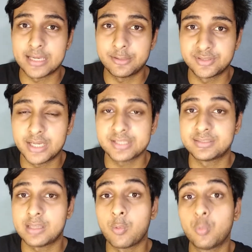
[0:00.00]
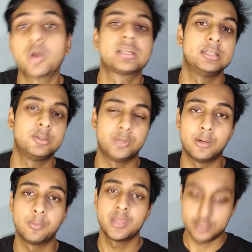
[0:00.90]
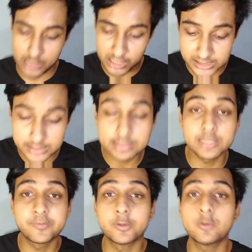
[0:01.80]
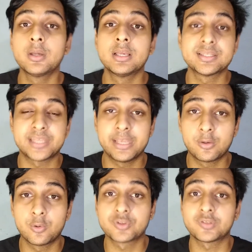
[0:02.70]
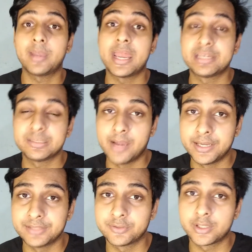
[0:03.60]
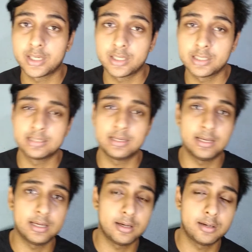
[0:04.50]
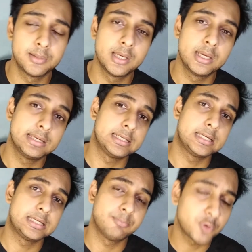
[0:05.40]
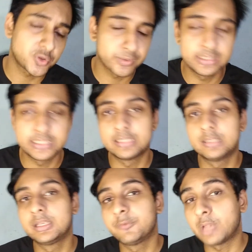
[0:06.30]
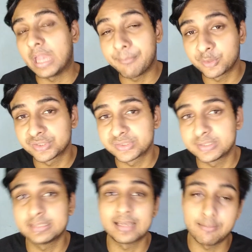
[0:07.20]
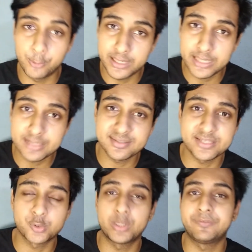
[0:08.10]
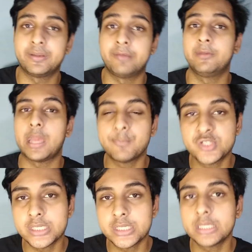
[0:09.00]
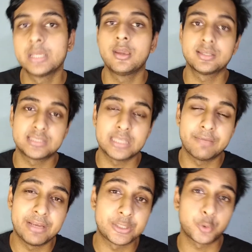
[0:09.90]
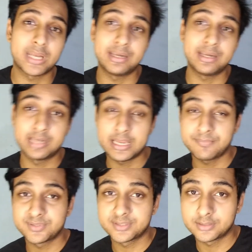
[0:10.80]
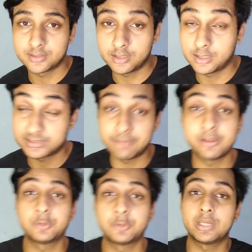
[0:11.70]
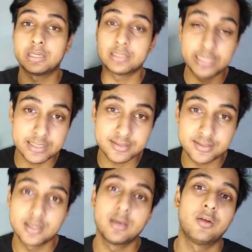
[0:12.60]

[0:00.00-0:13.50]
sinusitis. Now what he'll do now? Now he'll give you a course of antibiotics. Okay, he'll give you amoxicillin clavulanate 625 mg 7 to 10 times 7 to 10 days,